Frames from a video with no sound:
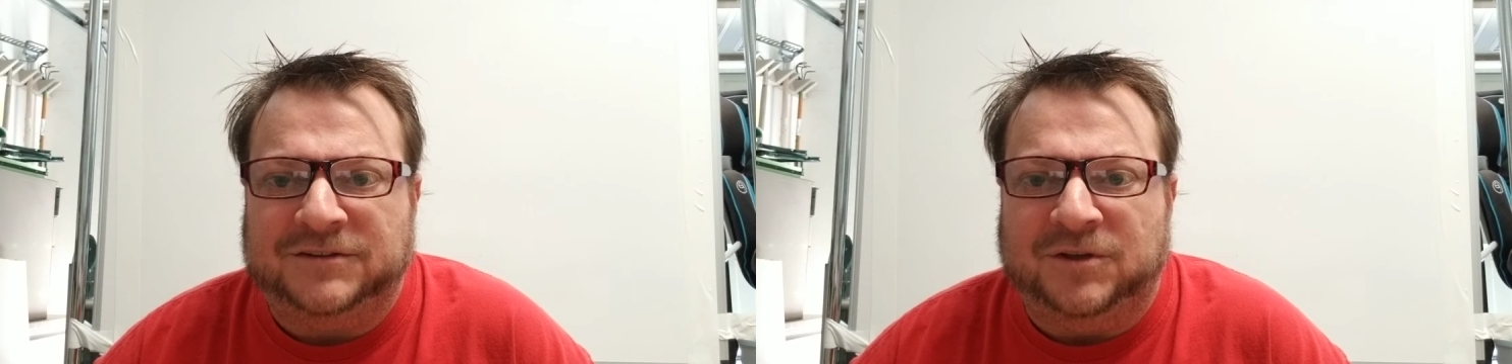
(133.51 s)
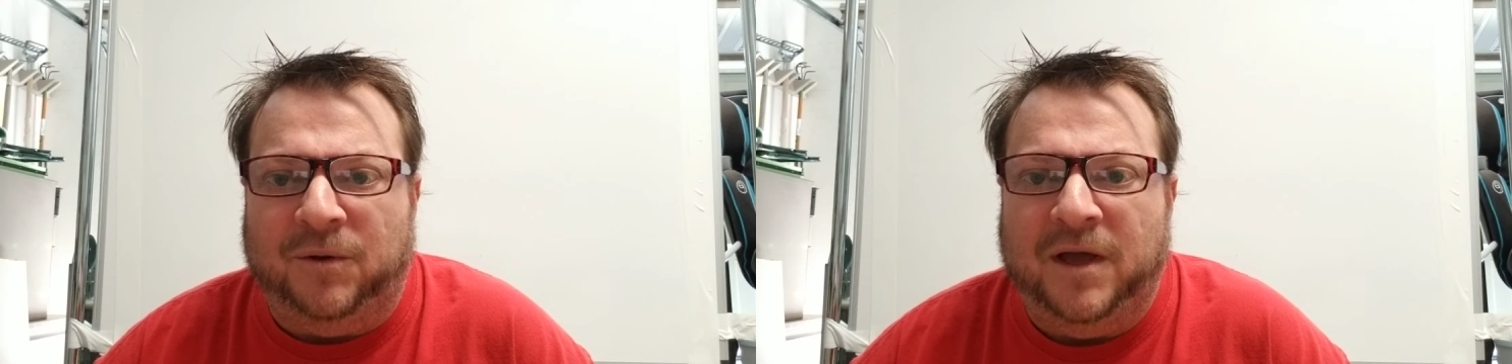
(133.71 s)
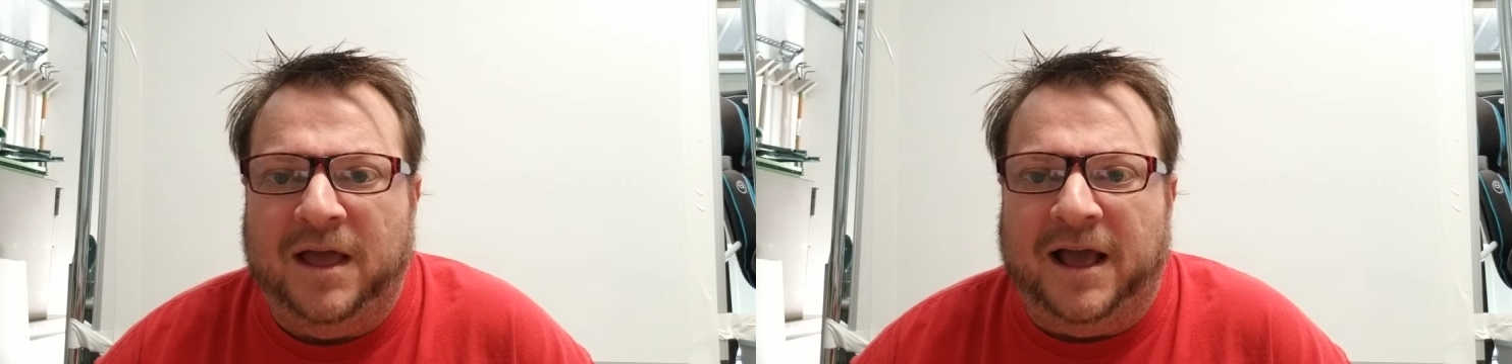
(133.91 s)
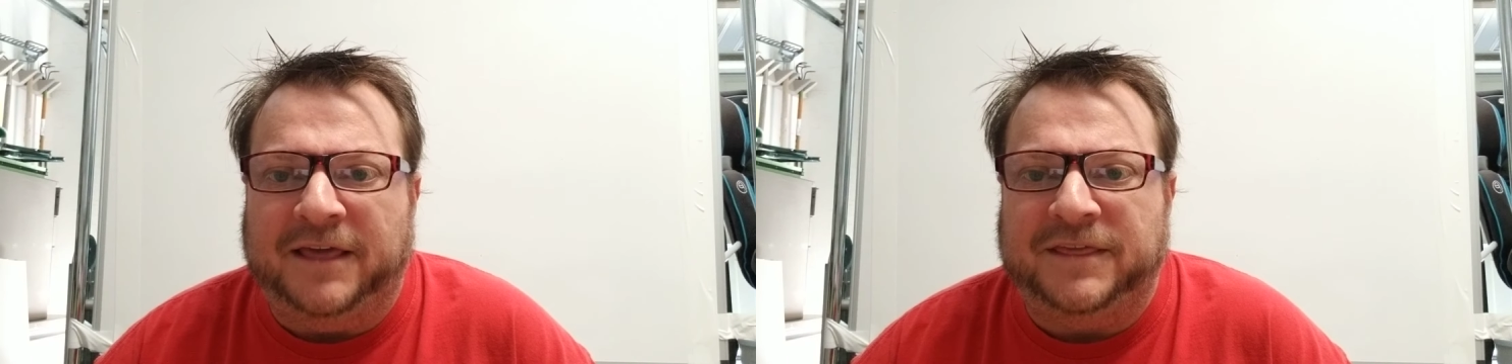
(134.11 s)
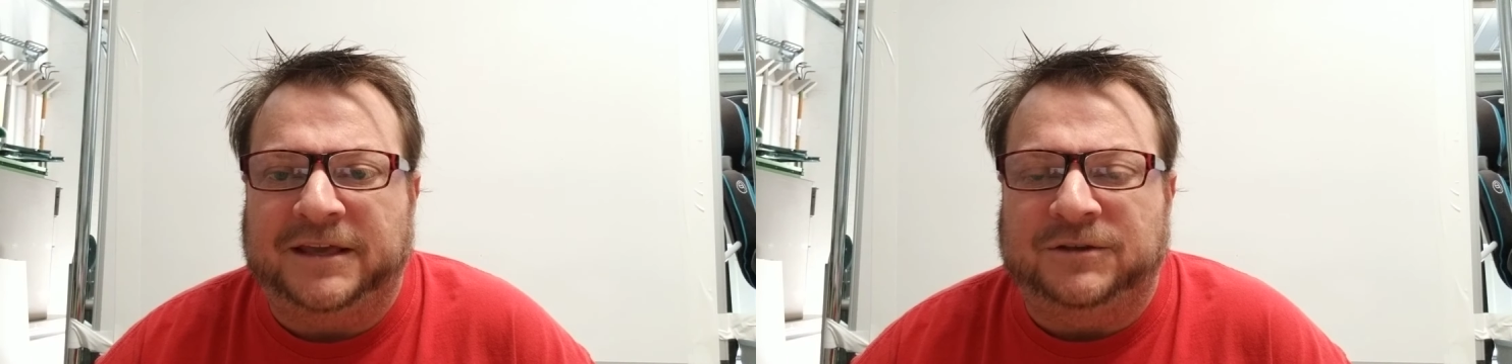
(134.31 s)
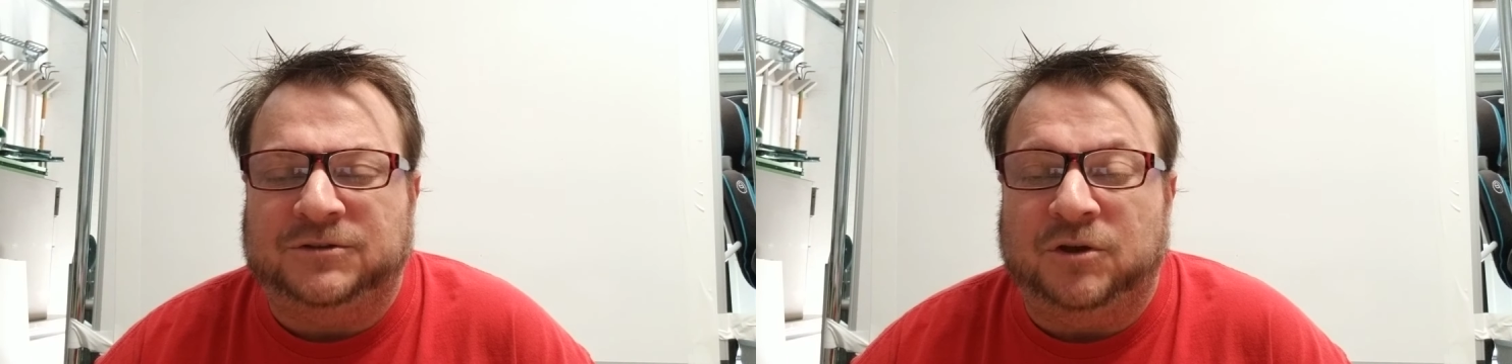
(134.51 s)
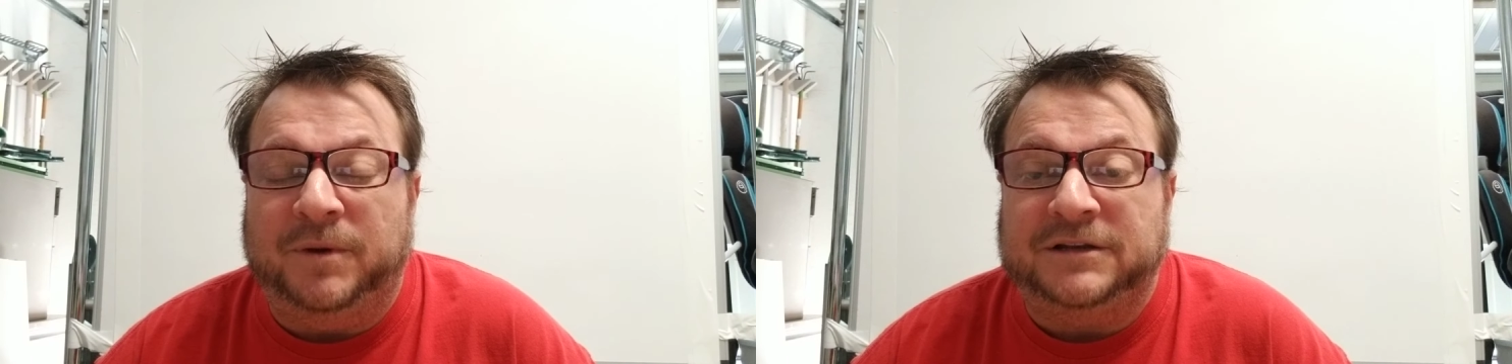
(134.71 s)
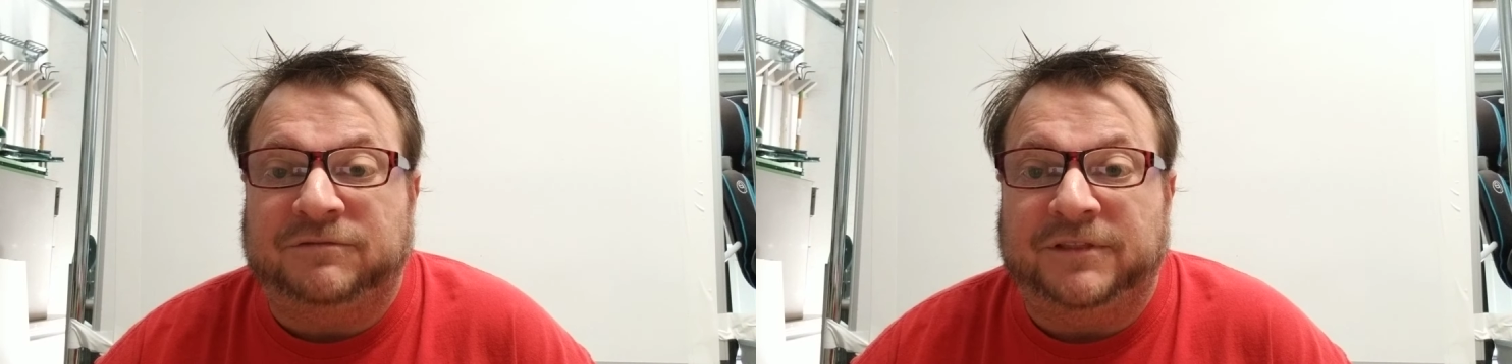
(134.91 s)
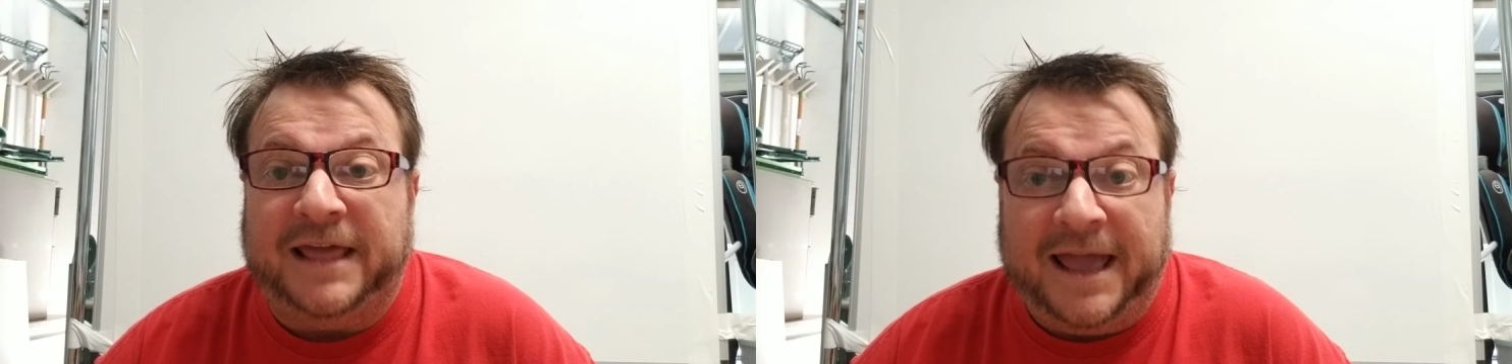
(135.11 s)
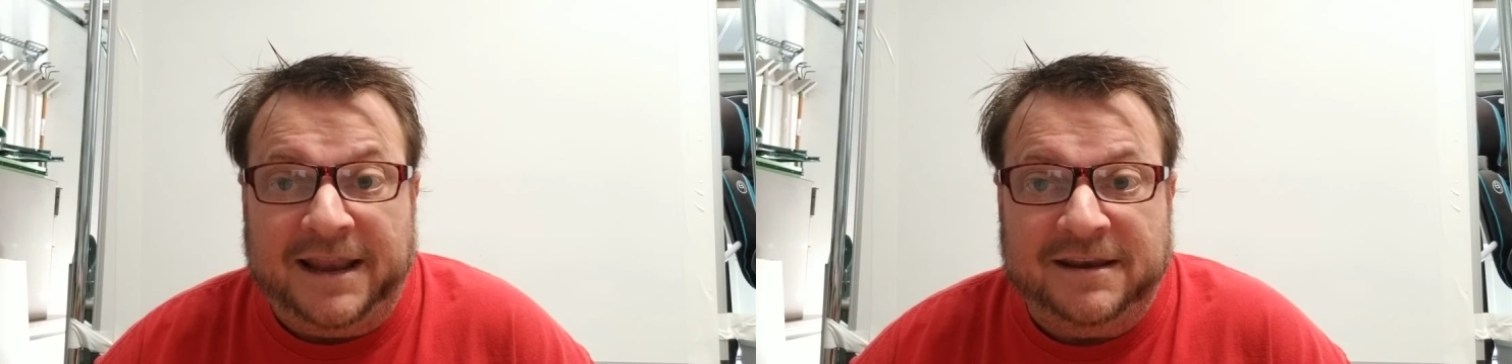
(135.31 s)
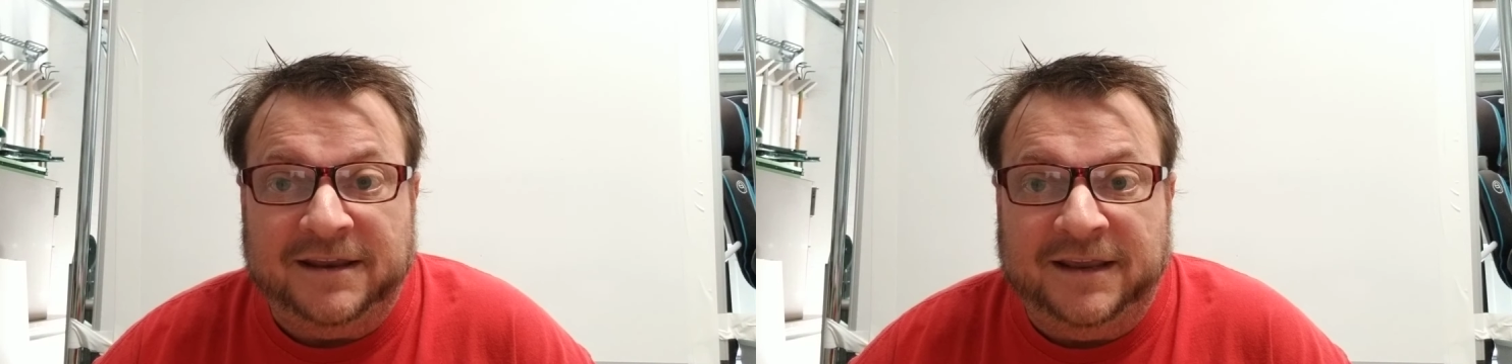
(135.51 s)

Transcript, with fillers: So I thank you so much for that.